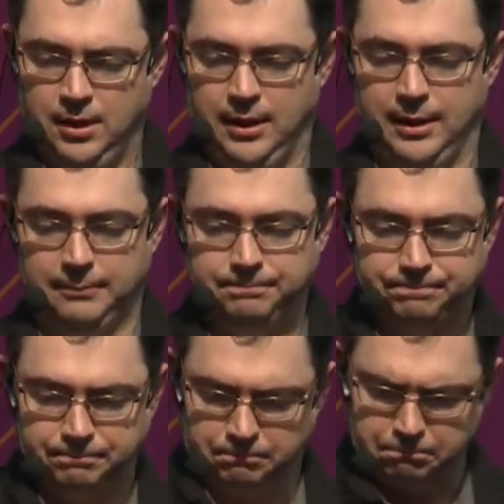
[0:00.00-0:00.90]

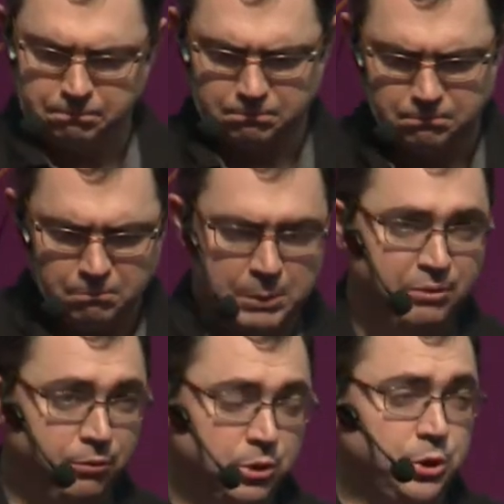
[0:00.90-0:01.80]
Um,
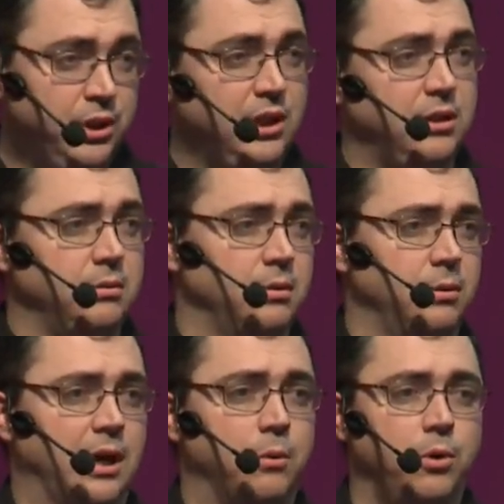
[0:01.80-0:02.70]
before joining
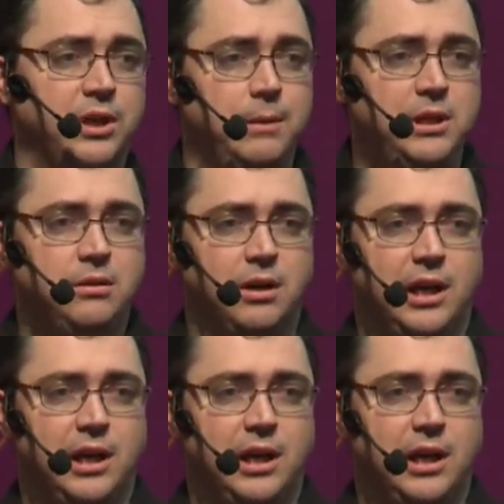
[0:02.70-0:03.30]
uh, Wargaming,